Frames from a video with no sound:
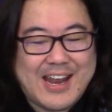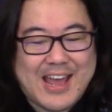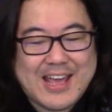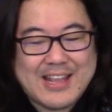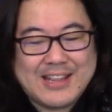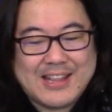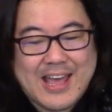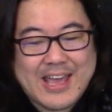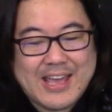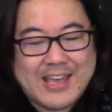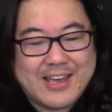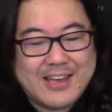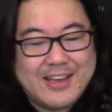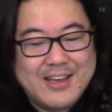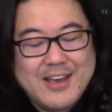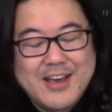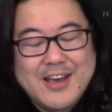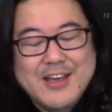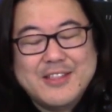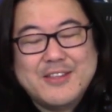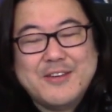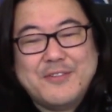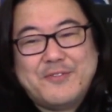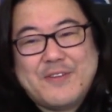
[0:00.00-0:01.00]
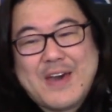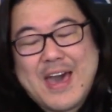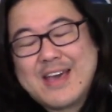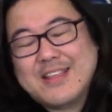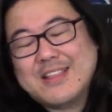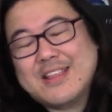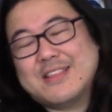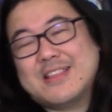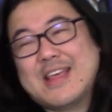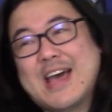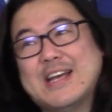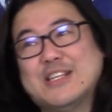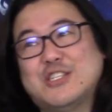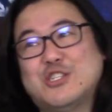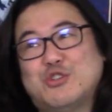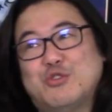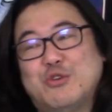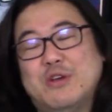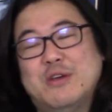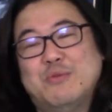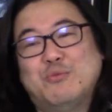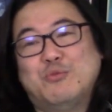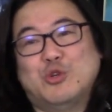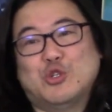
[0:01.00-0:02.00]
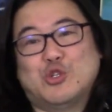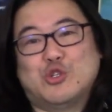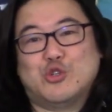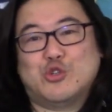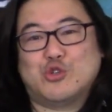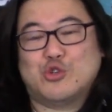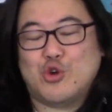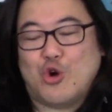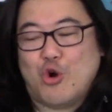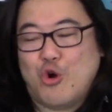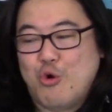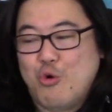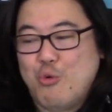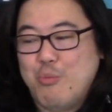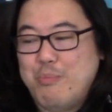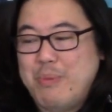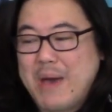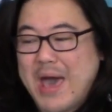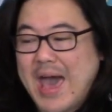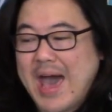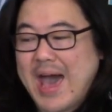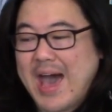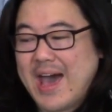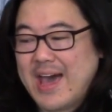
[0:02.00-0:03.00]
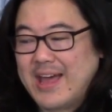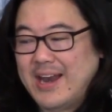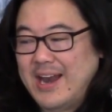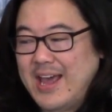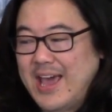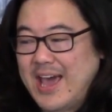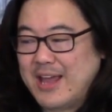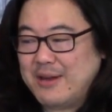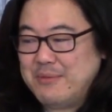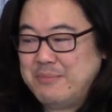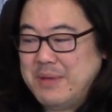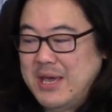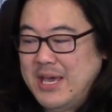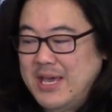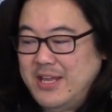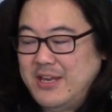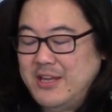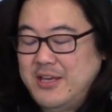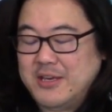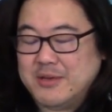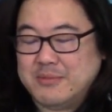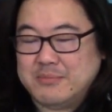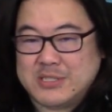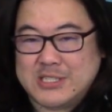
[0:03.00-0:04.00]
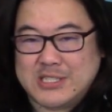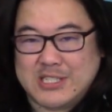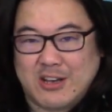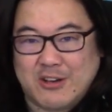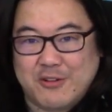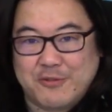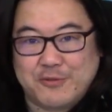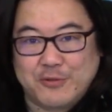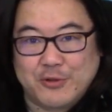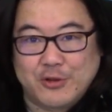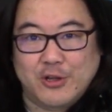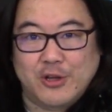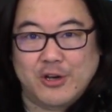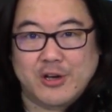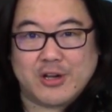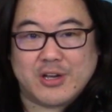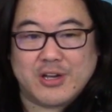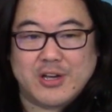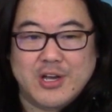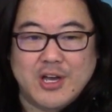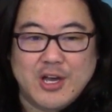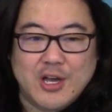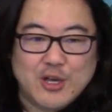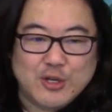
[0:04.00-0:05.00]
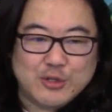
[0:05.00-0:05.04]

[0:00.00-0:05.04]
and like the fact that that stream was so bad and made himself look